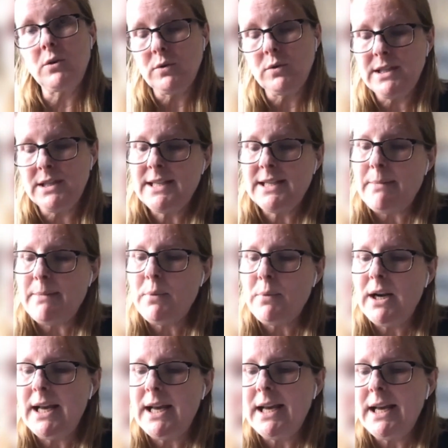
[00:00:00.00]
recorded
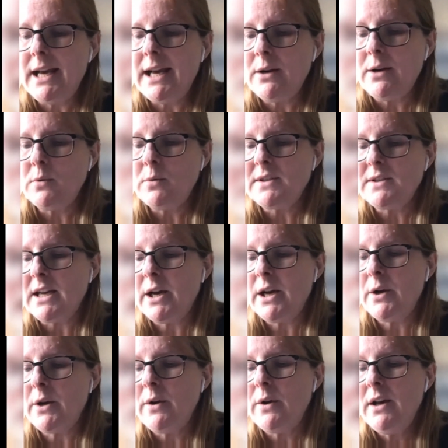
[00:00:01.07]
separately, and
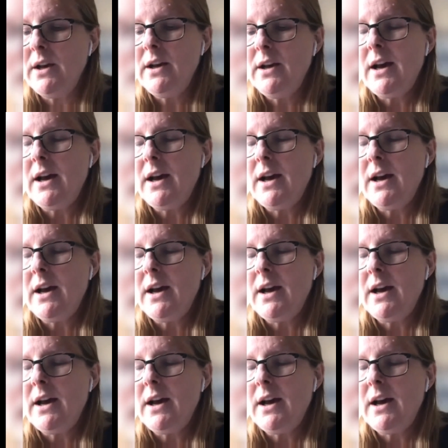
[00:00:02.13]
also